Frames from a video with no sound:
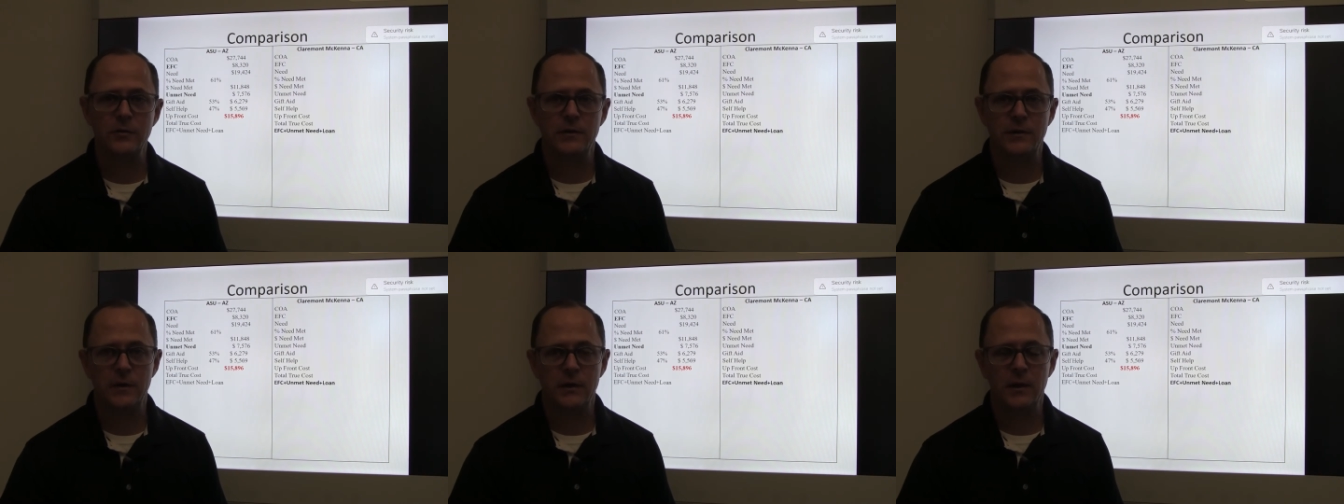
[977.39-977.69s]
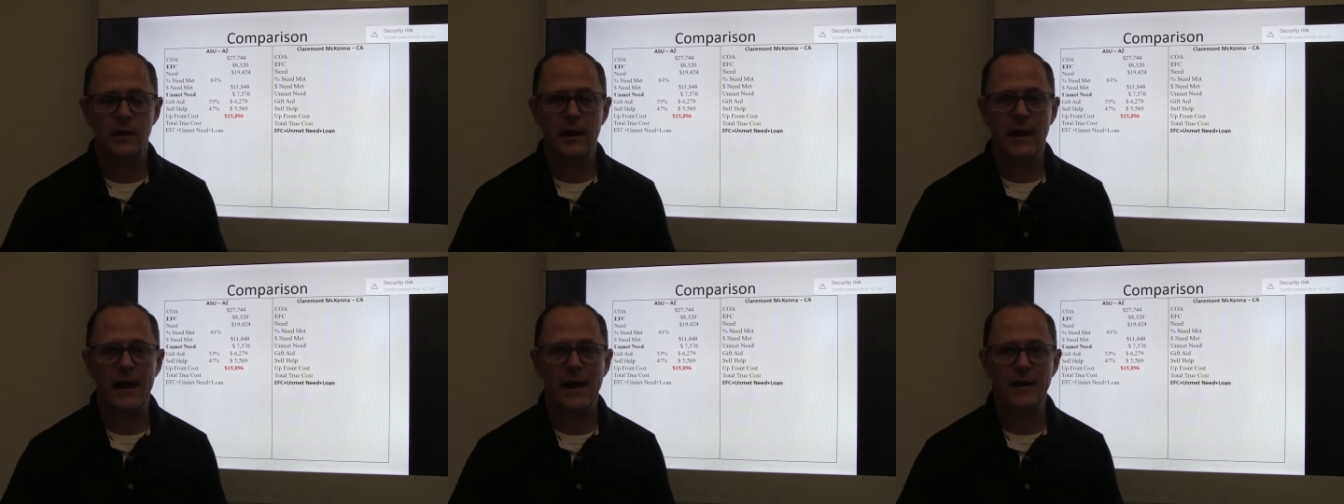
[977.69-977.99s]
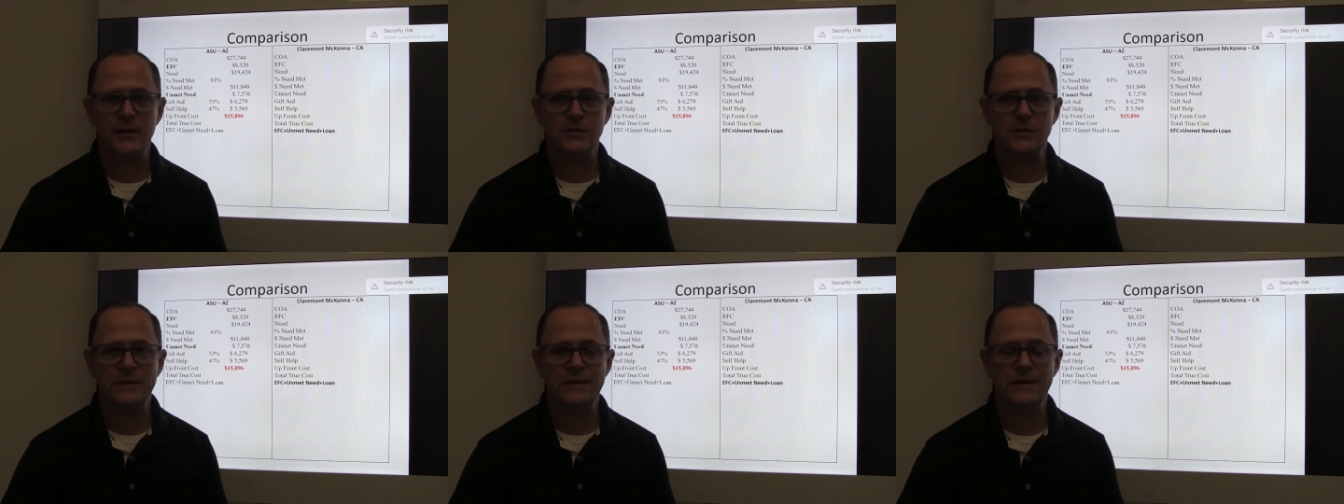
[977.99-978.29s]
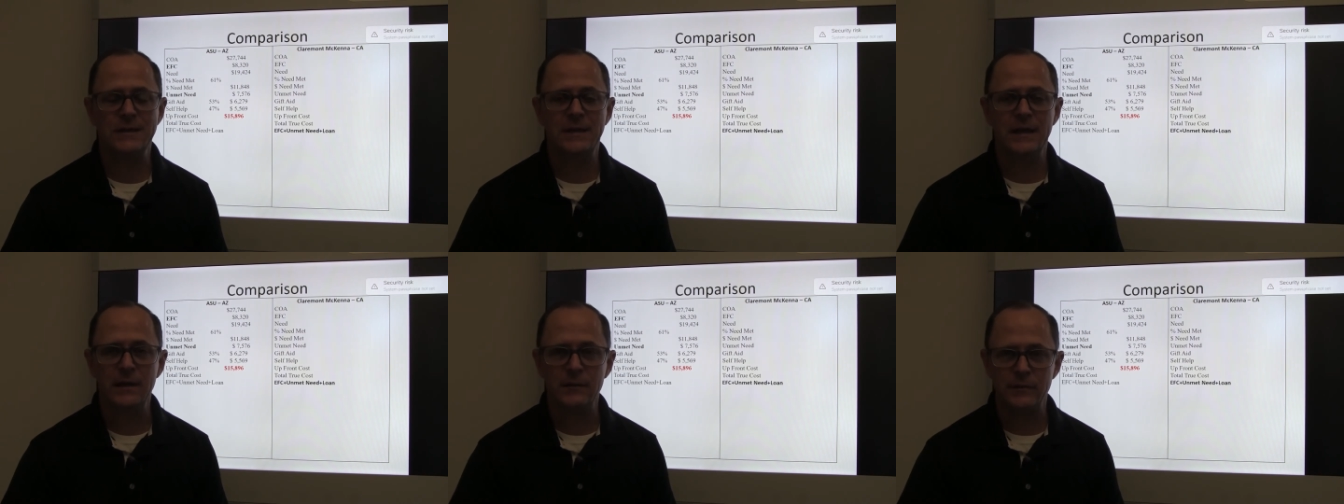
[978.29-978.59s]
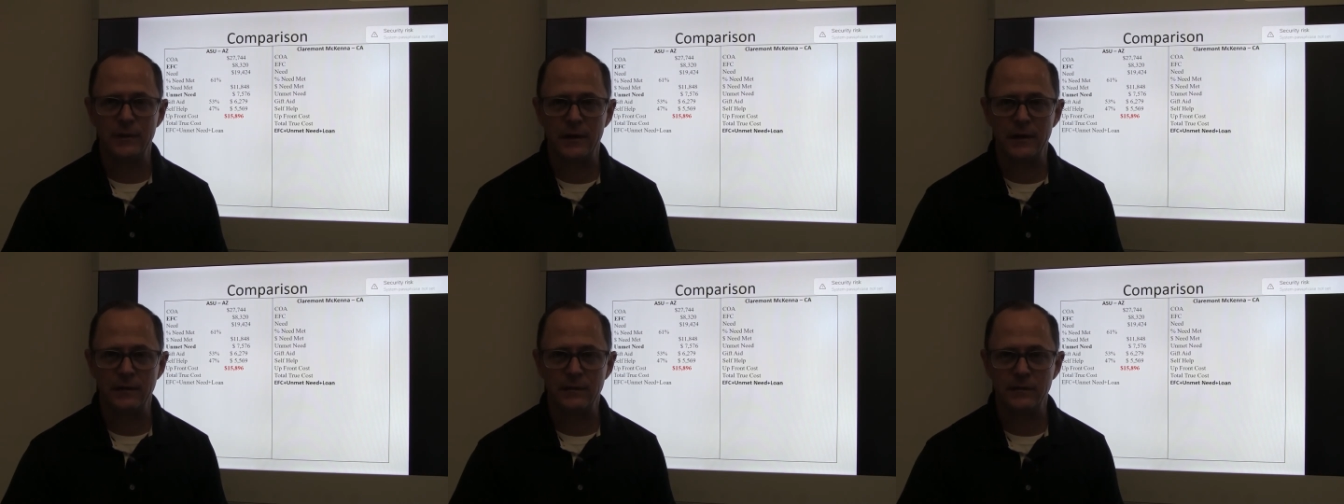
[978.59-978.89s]
that they're going to actually
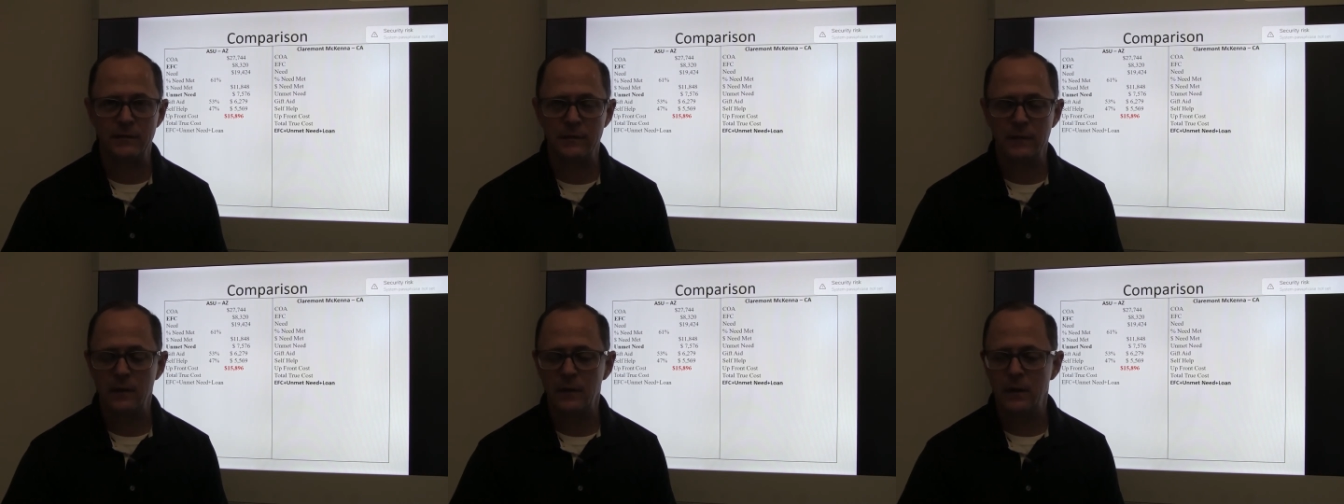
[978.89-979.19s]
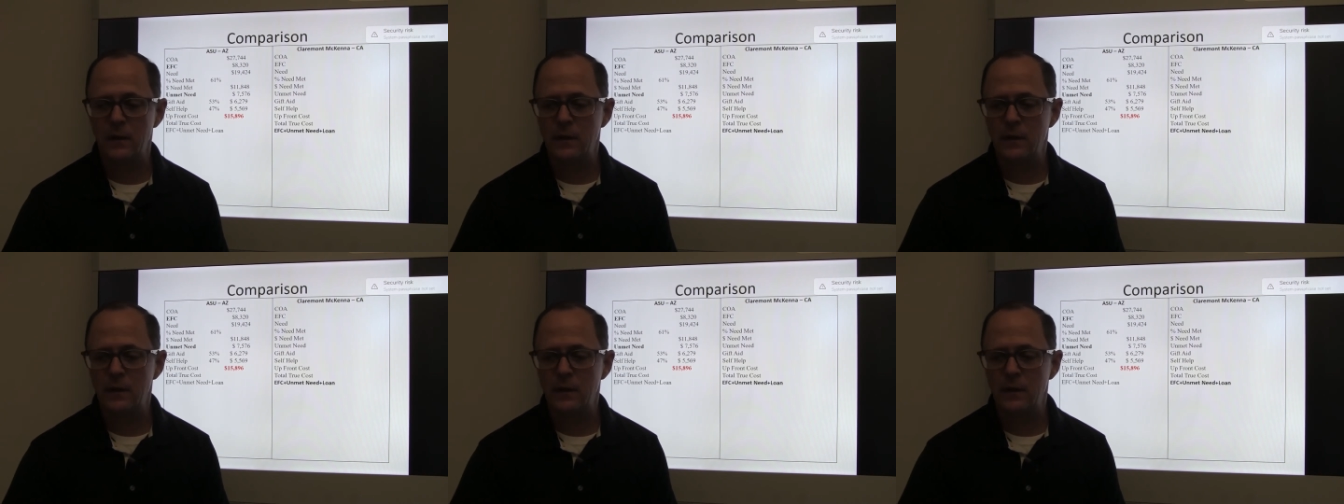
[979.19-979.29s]
give us,